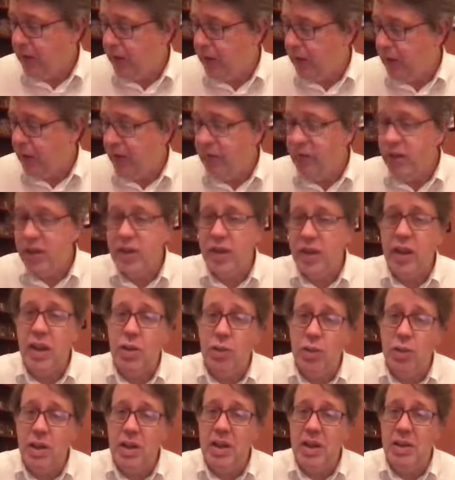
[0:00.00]
Obviously,
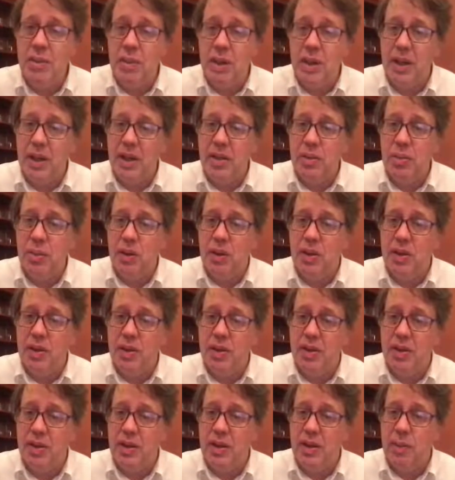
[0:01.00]
3 can be expressed
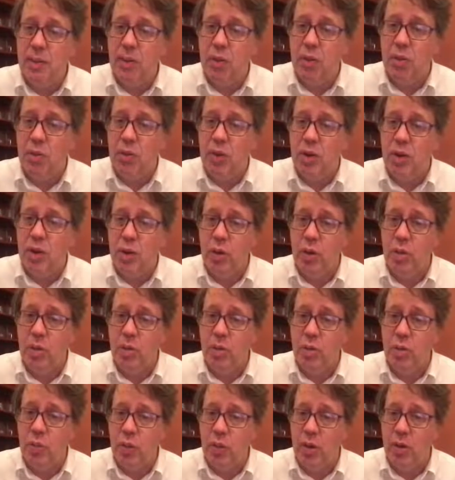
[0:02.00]
as a sum of 3
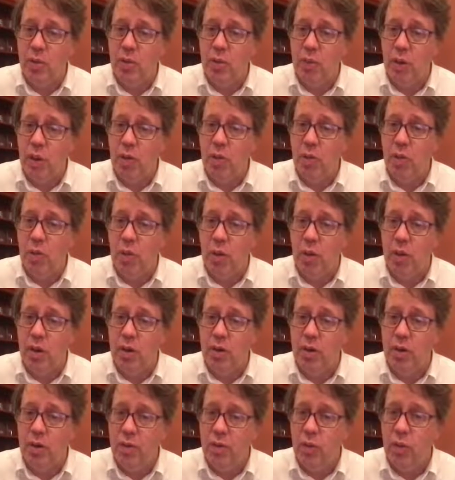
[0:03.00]
cubes, 1, 1,
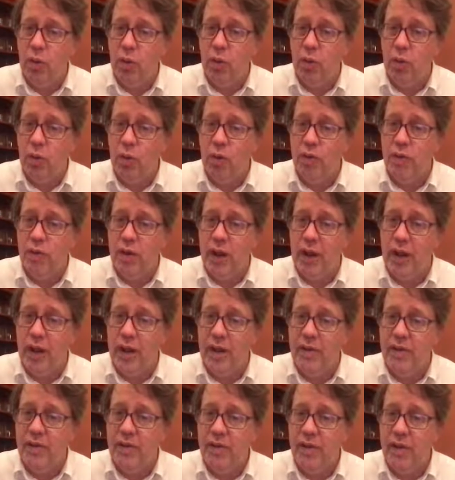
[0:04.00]
1, or 4, 4,
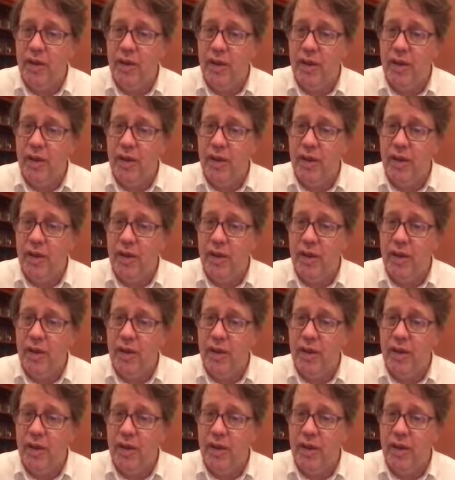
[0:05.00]
5.